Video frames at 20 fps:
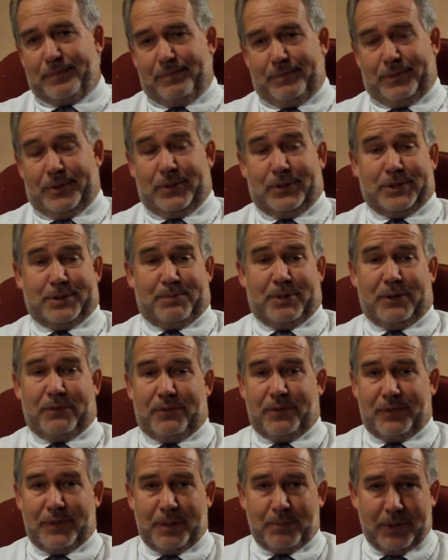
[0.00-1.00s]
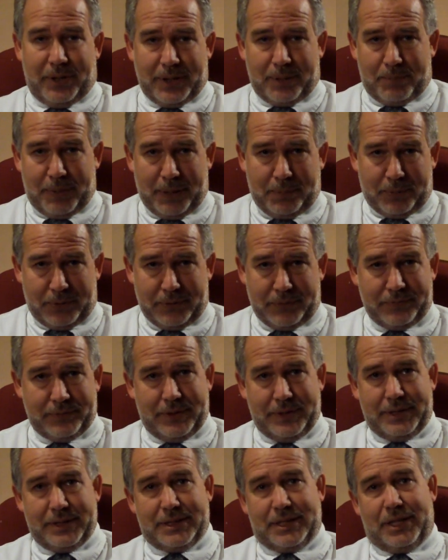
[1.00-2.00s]
There's about 50 million people
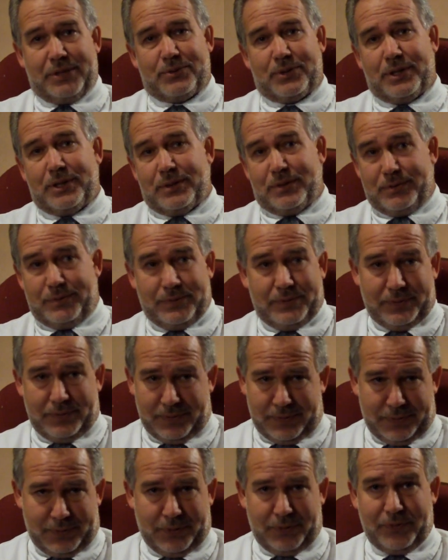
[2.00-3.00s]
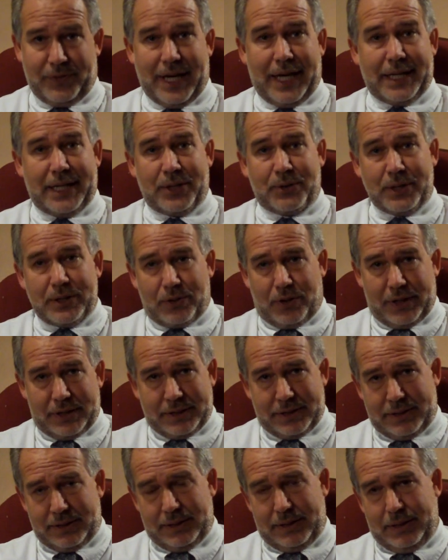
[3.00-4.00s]
in this country who've got hearing
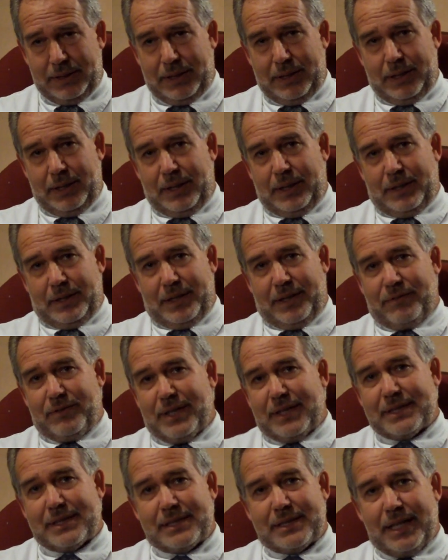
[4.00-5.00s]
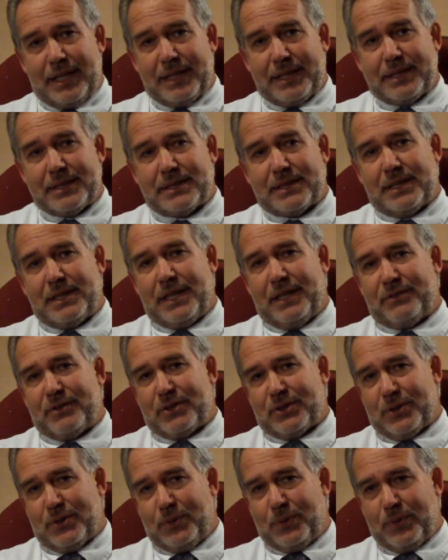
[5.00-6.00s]
loss. They've done studies and they've
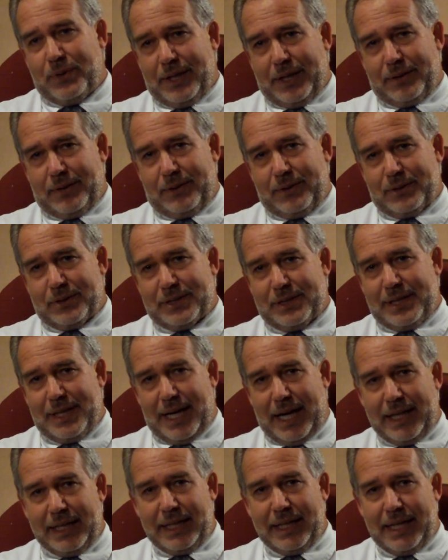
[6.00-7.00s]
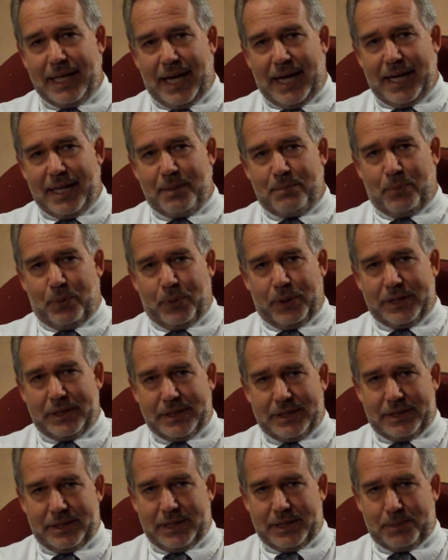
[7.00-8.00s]
shown that there's
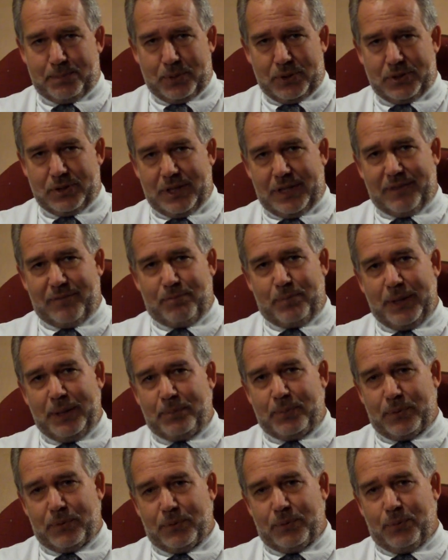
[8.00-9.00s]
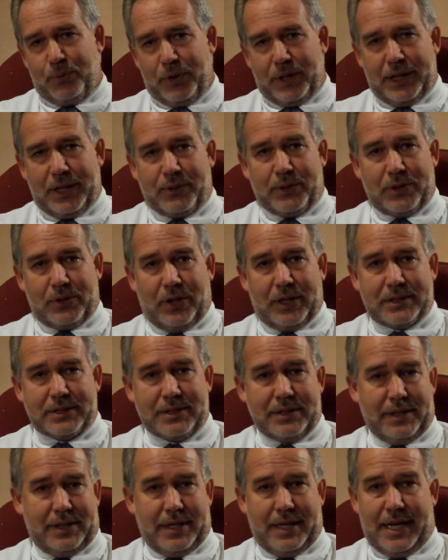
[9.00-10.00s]
99.6% of people with hearing loss
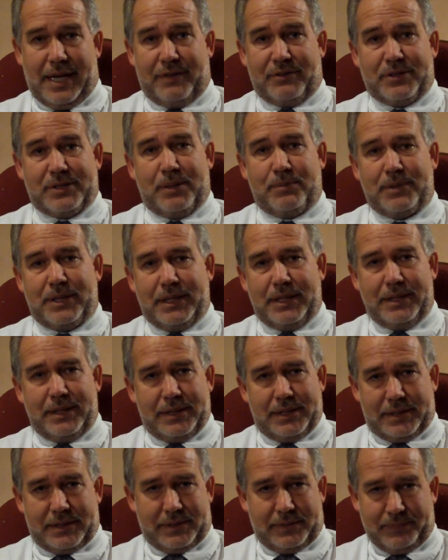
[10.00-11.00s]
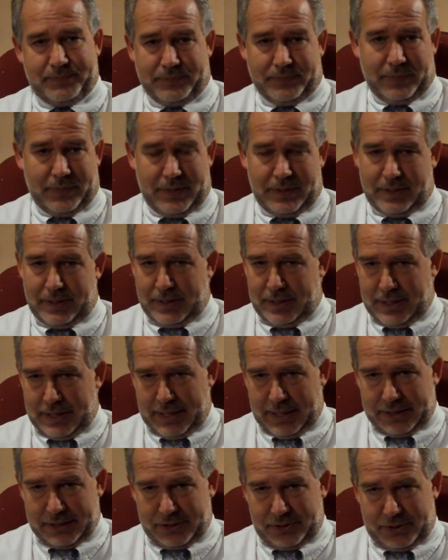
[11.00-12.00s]
have some tinnitus.
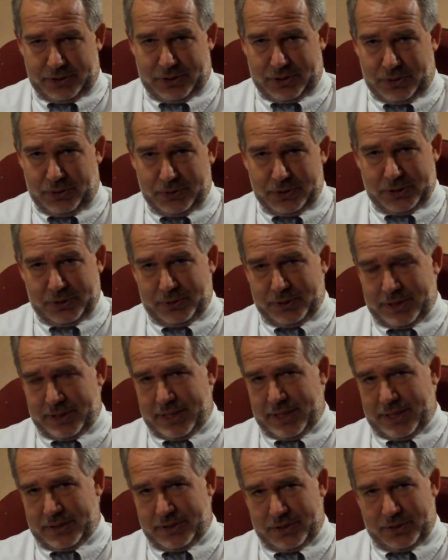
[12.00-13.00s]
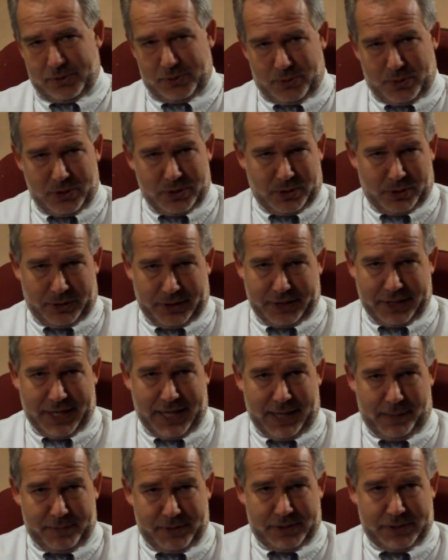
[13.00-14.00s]
And so it shows you it's an extraordinarily
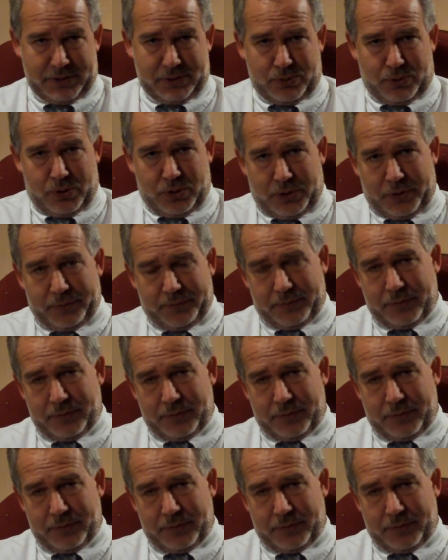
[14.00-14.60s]
common disorder.